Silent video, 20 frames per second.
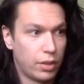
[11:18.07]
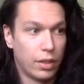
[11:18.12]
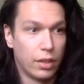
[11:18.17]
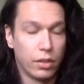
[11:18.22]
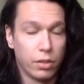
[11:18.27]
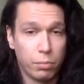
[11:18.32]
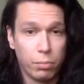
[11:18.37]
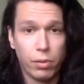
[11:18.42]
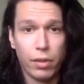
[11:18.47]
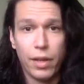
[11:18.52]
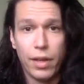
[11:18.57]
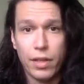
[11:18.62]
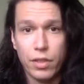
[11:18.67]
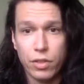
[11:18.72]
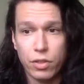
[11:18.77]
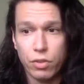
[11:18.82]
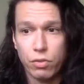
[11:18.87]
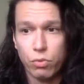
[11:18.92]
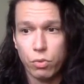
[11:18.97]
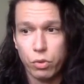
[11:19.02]
other players
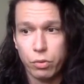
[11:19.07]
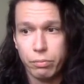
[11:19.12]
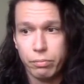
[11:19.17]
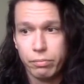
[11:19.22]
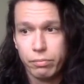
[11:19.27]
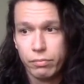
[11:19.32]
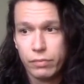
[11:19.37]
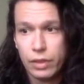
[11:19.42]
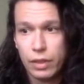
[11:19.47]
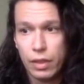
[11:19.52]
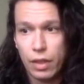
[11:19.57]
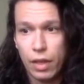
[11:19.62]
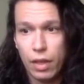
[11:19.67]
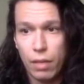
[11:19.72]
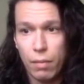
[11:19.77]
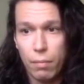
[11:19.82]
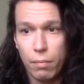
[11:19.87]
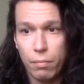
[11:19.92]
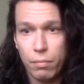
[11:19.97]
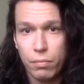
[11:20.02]
in the
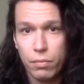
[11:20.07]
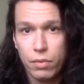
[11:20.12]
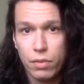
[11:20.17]
room.